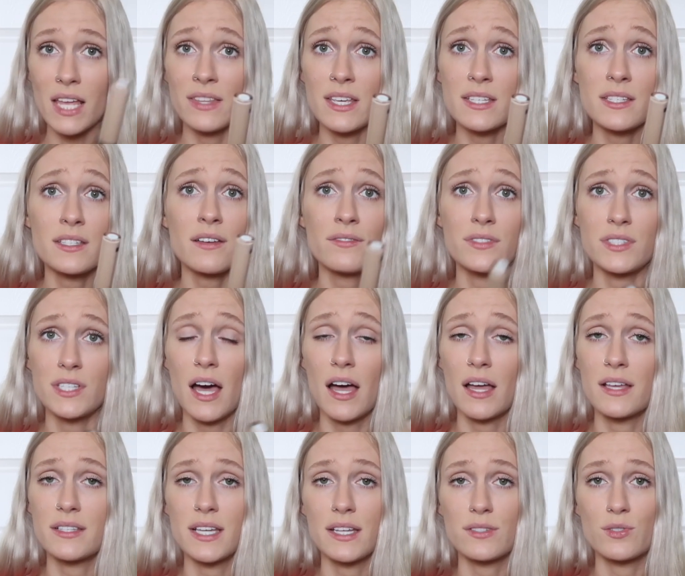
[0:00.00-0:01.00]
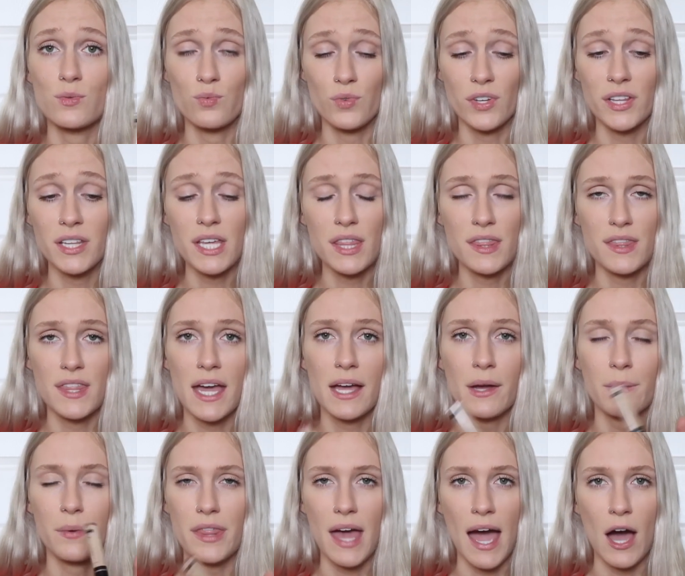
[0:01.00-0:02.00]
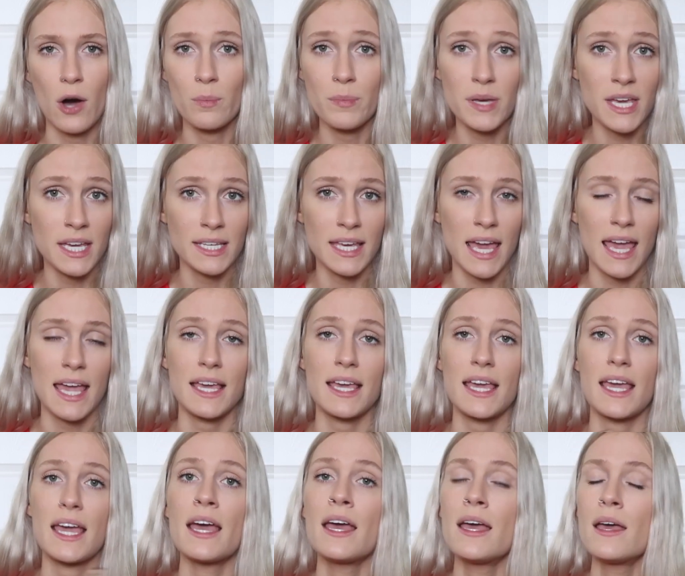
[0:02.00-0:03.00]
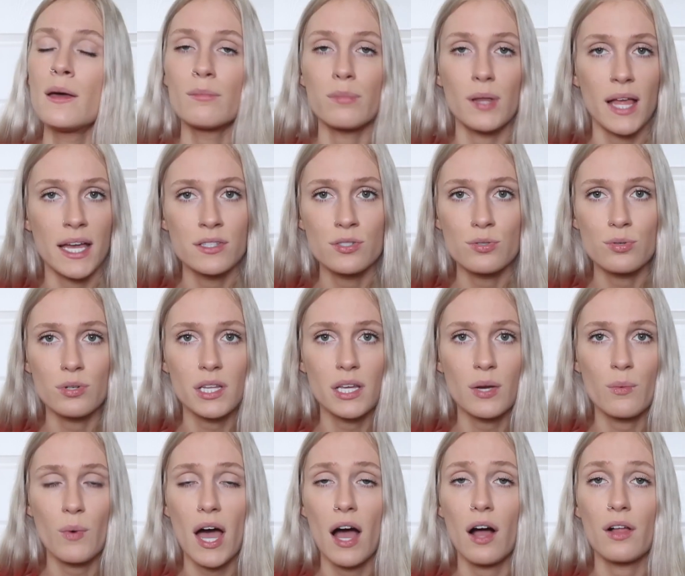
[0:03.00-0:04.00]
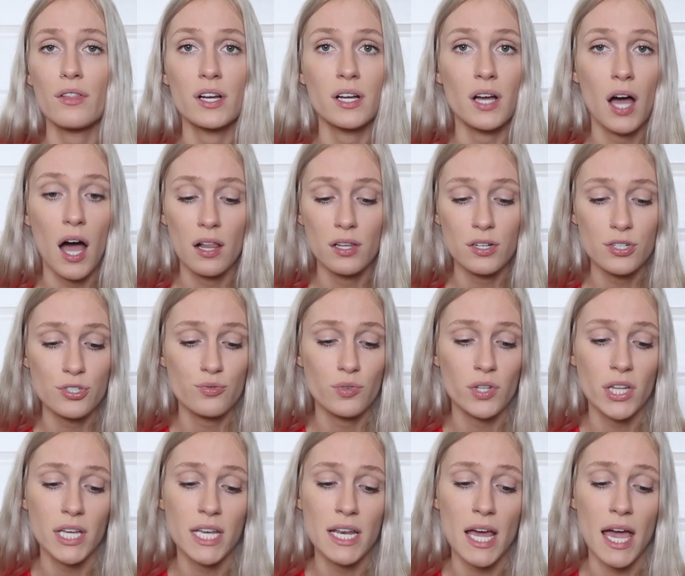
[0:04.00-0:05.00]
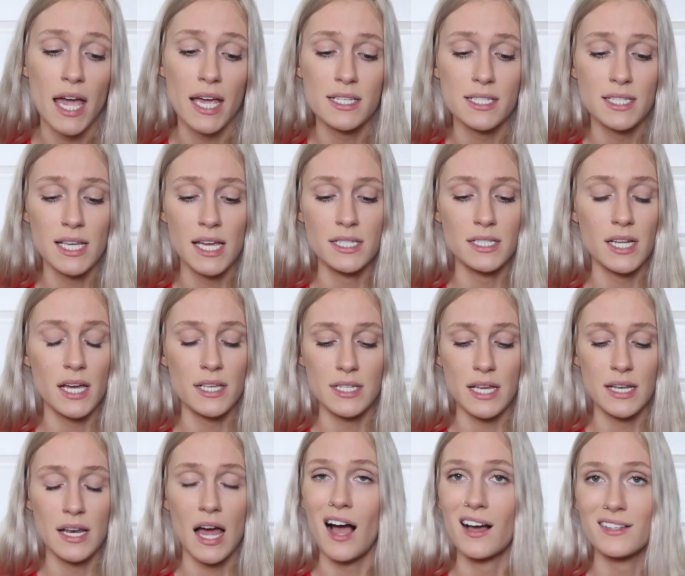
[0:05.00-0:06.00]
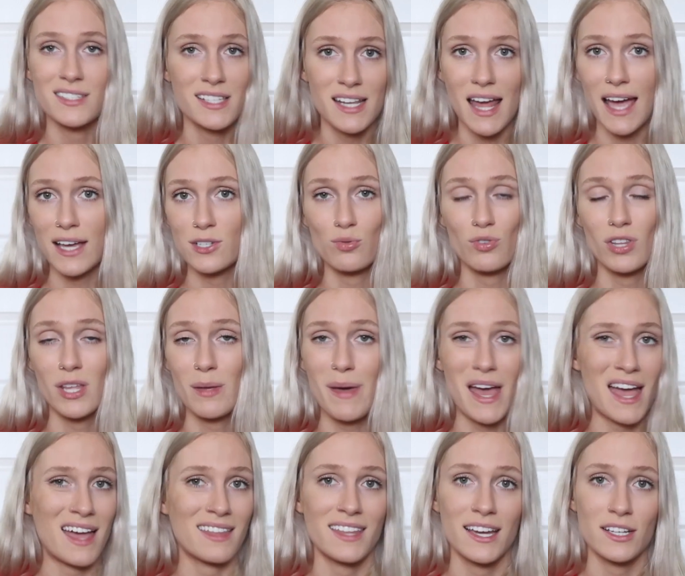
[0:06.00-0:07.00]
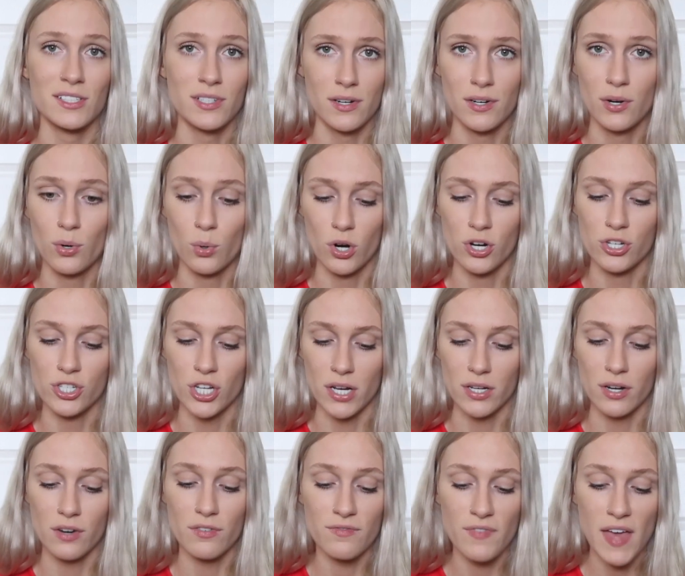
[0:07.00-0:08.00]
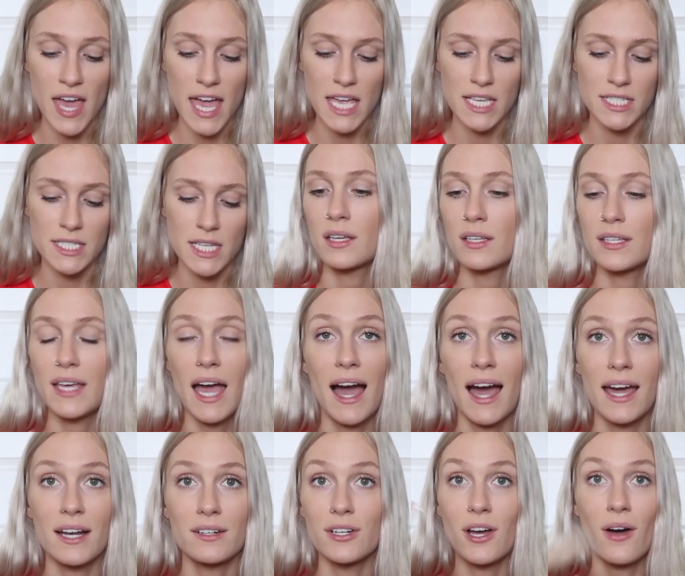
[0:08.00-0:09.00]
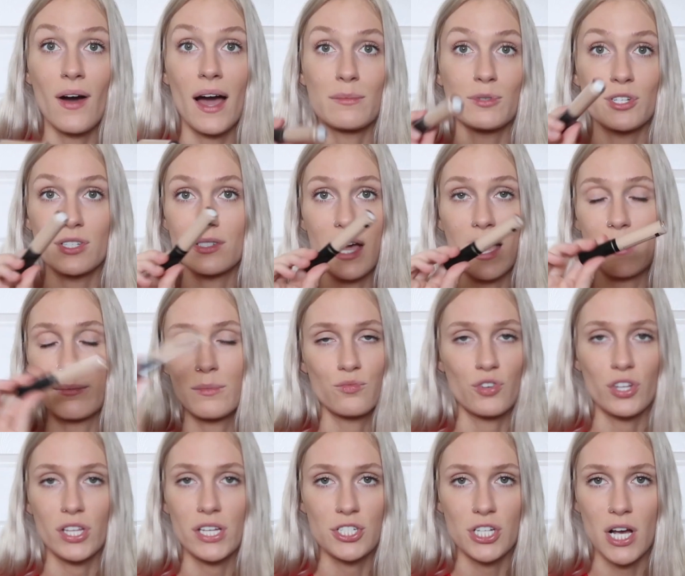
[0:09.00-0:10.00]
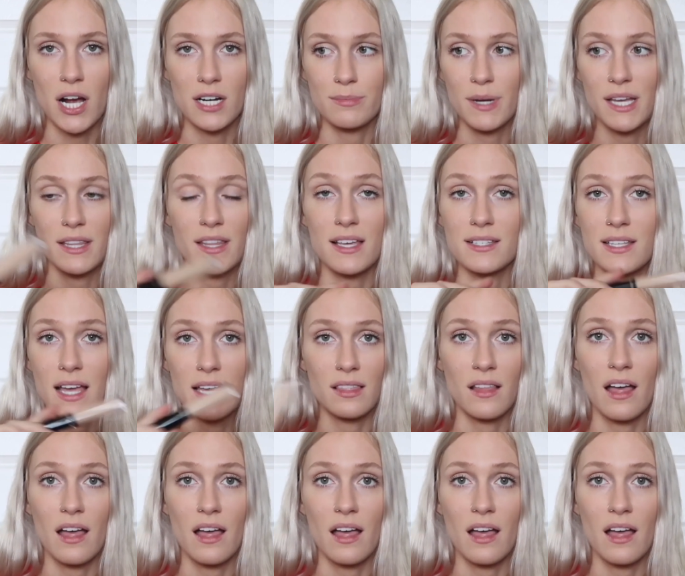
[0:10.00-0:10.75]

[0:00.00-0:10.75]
This stuff does. It's really thick without being cakey, blends really well, the color's really nice, it doesn't oxidize really bad, like turn orange on your face. Yeah, I don't know, I'm just, I'm really shocked by this. I